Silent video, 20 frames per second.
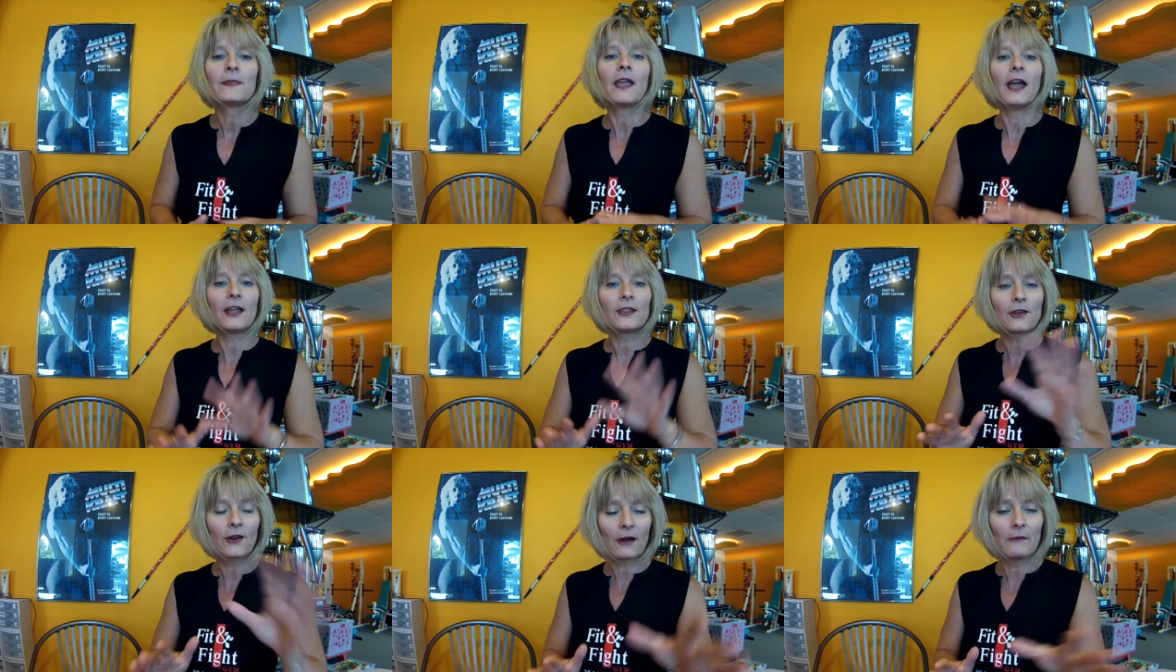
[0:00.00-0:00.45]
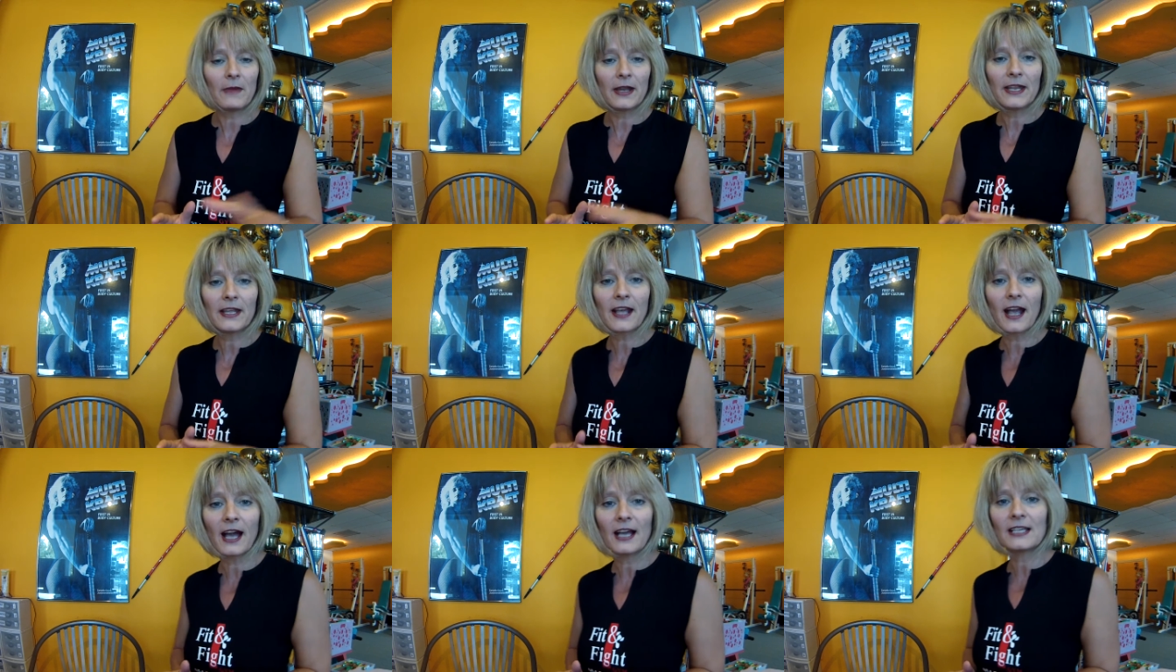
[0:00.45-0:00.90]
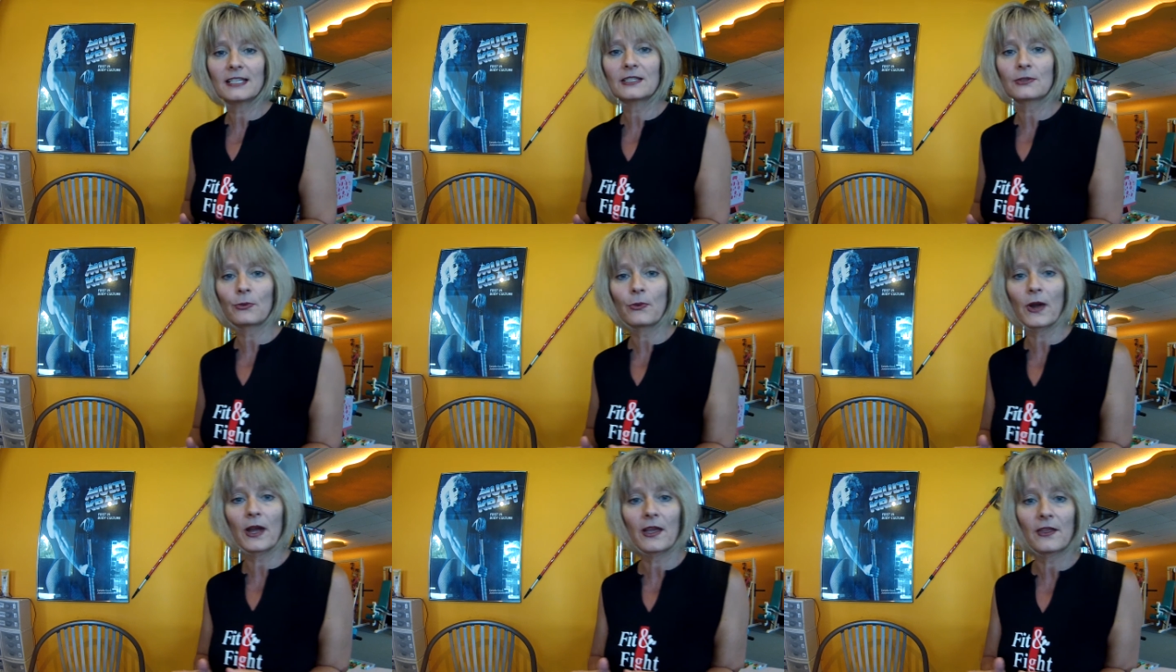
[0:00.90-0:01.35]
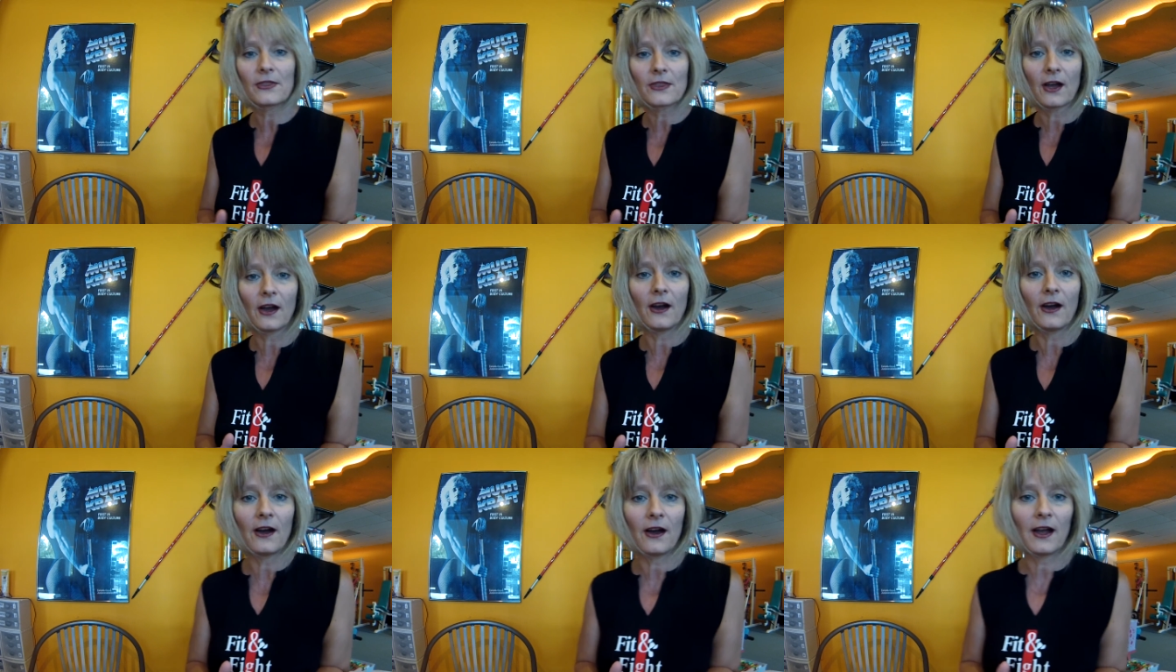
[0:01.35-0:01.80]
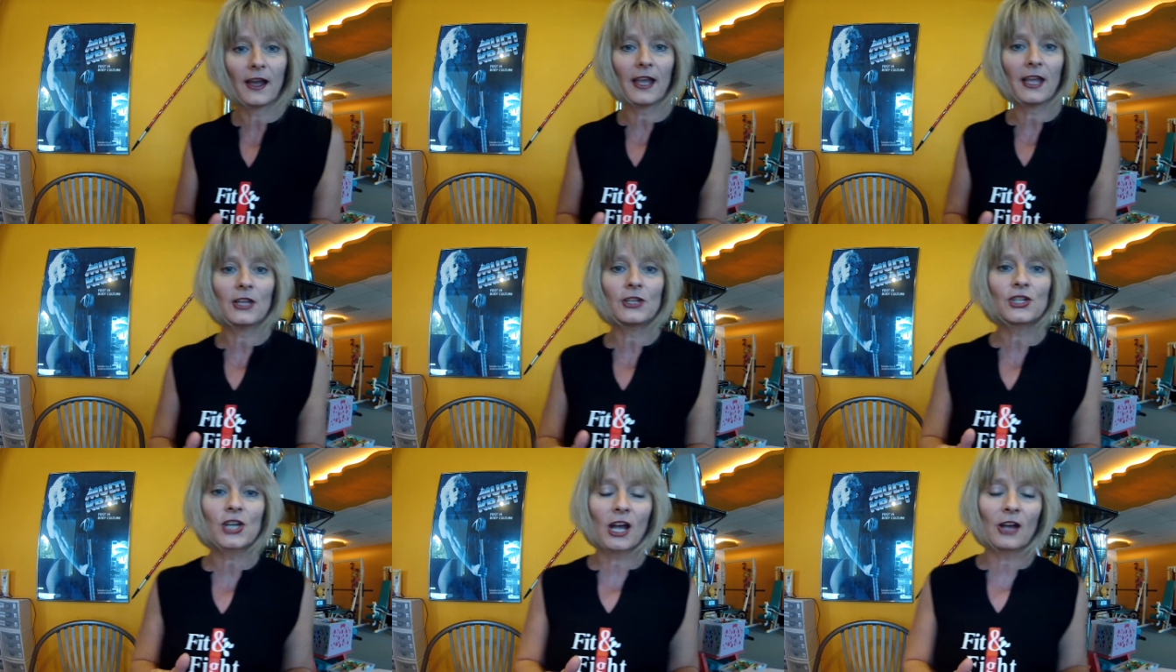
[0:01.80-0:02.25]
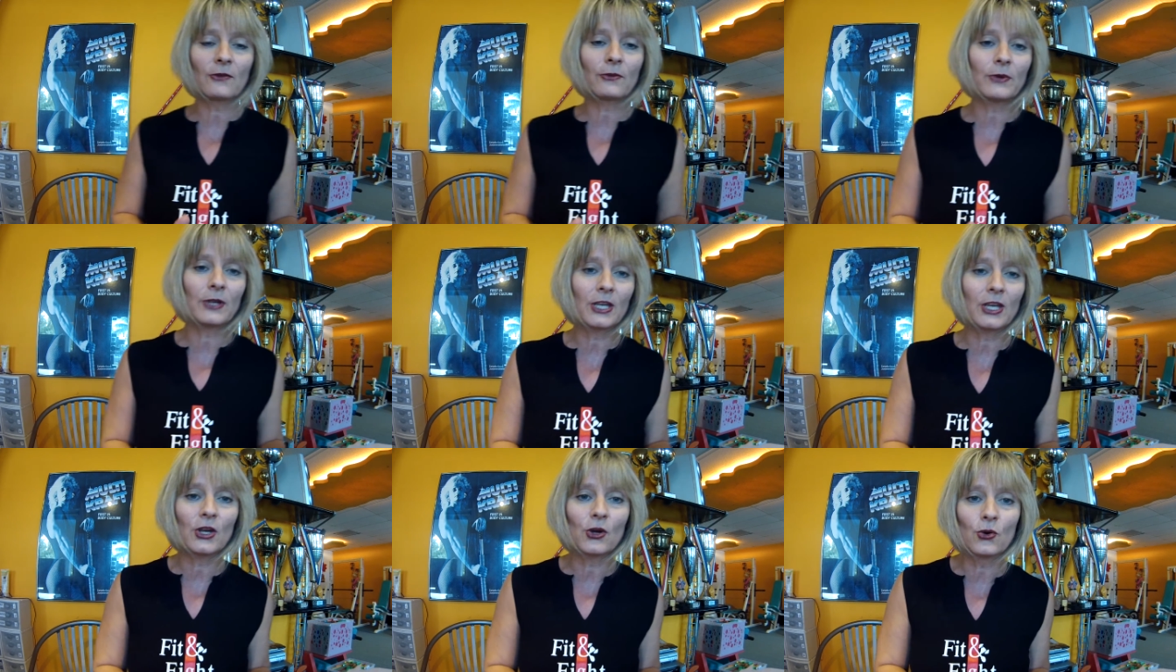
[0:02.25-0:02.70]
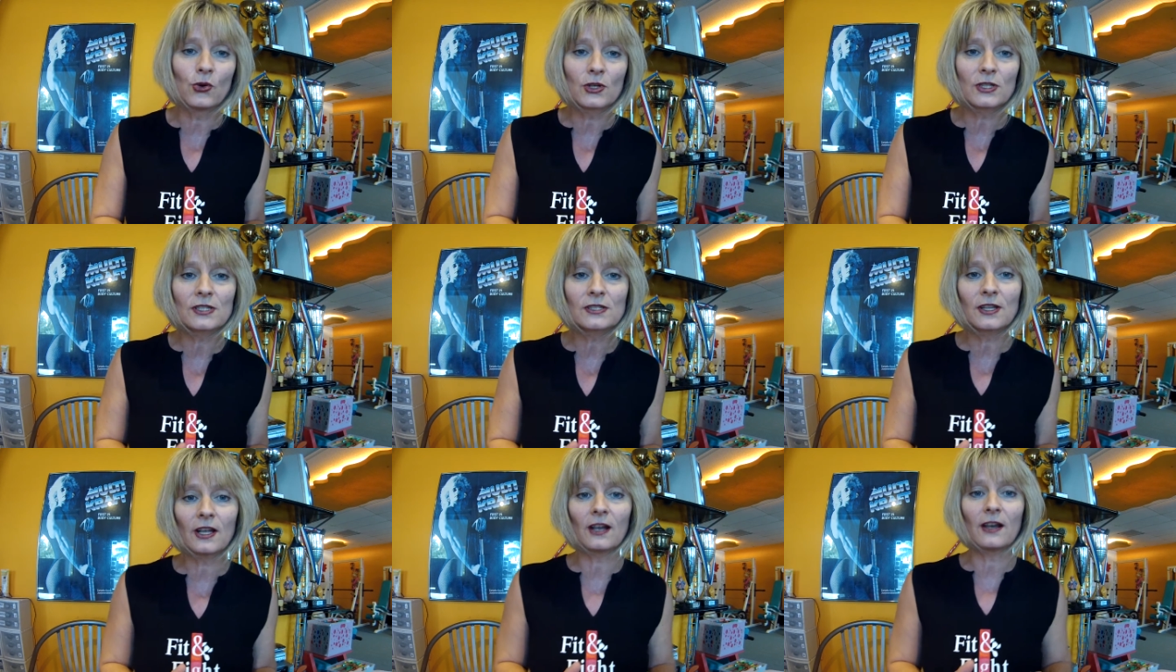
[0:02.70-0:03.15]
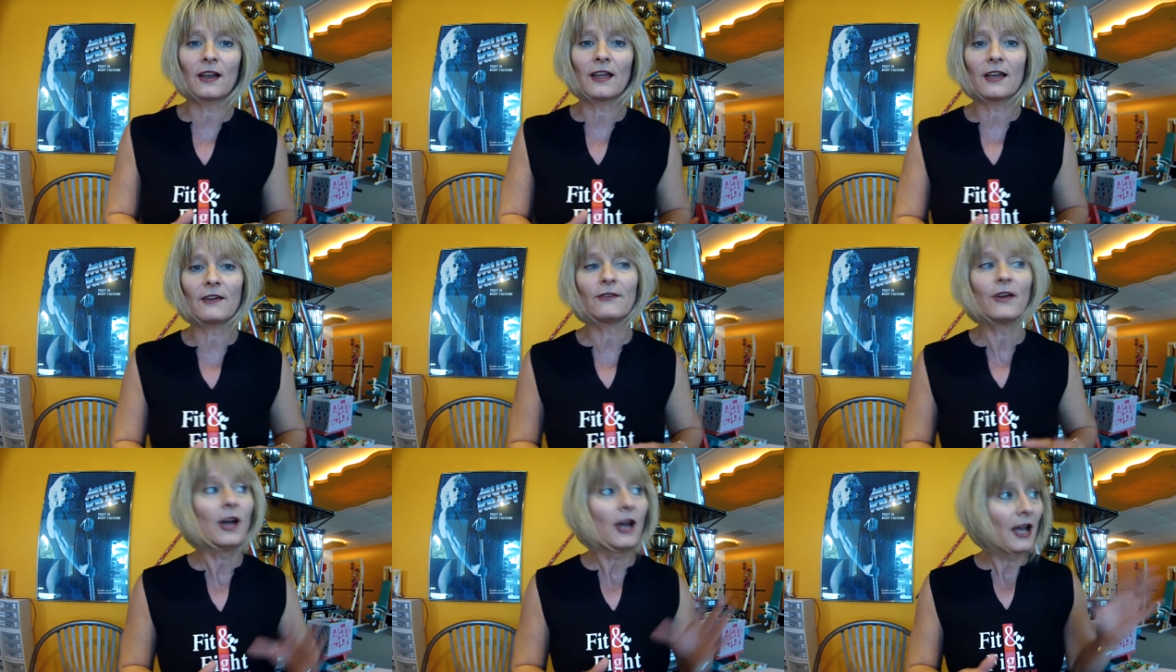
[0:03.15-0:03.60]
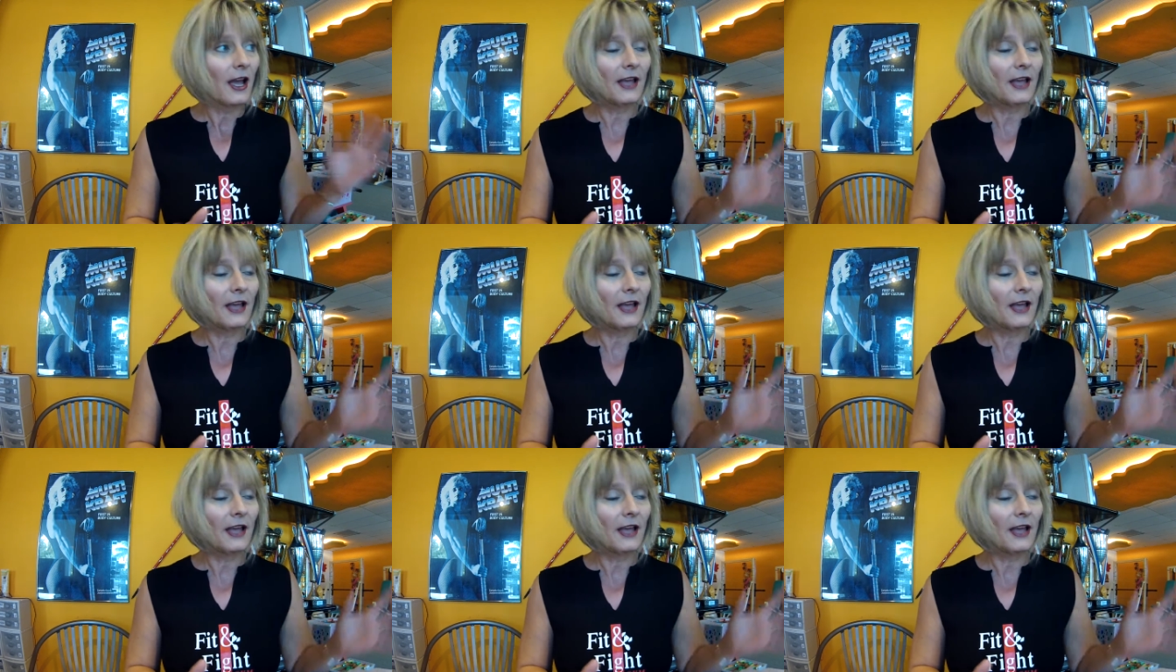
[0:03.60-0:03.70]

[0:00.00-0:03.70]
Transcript: And there are many guys with uh, HIV who still live,